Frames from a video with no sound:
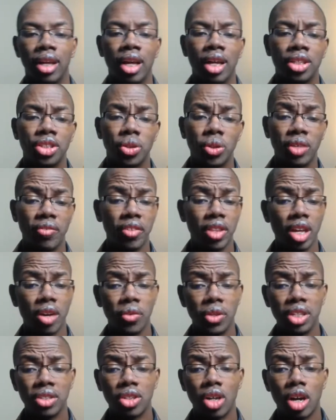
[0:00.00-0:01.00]
So even though
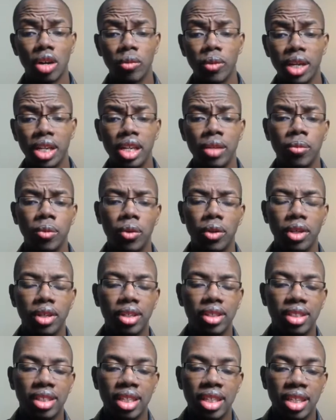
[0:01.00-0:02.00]
he's already
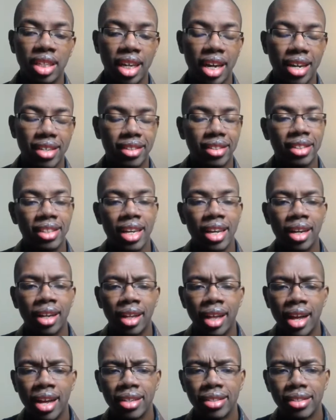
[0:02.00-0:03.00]
royalty, he has to take
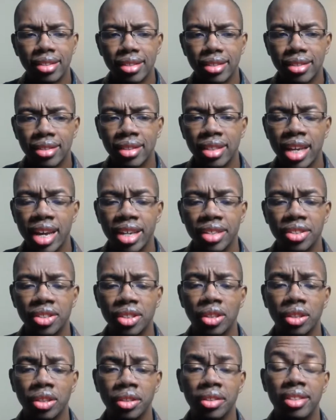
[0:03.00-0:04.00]
classes. He has to
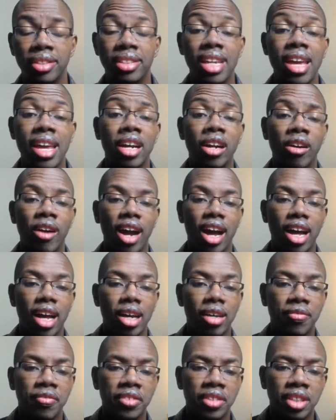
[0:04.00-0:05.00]
learn
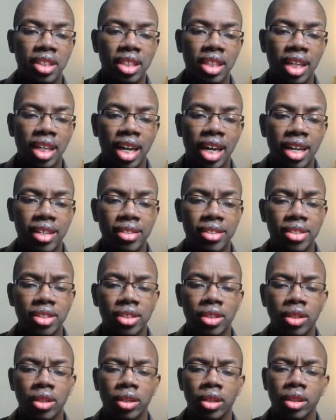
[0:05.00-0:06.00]
statecrafts. He has
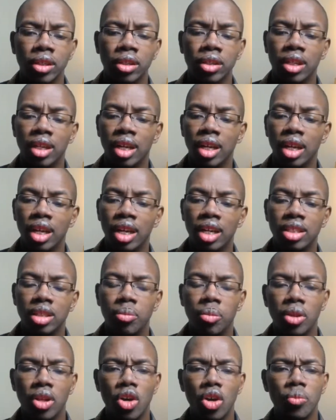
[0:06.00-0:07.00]
to learn
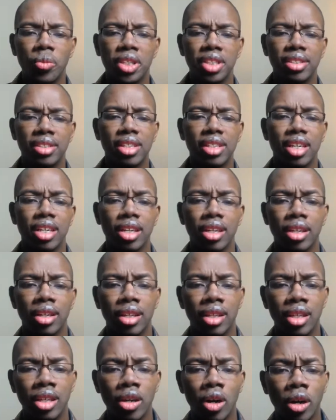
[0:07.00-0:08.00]
diplomacy,
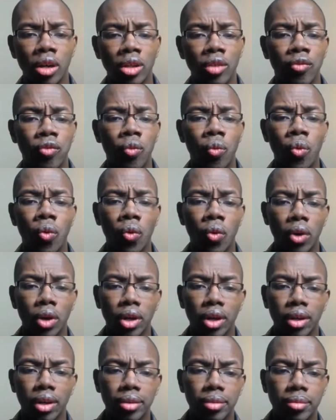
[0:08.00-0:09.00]
the art of
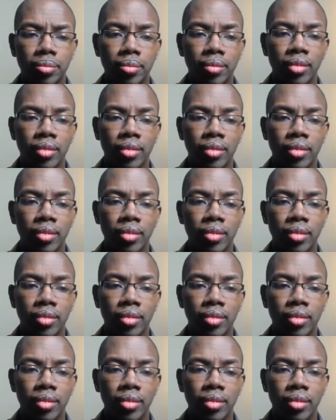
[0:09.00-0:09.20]
war.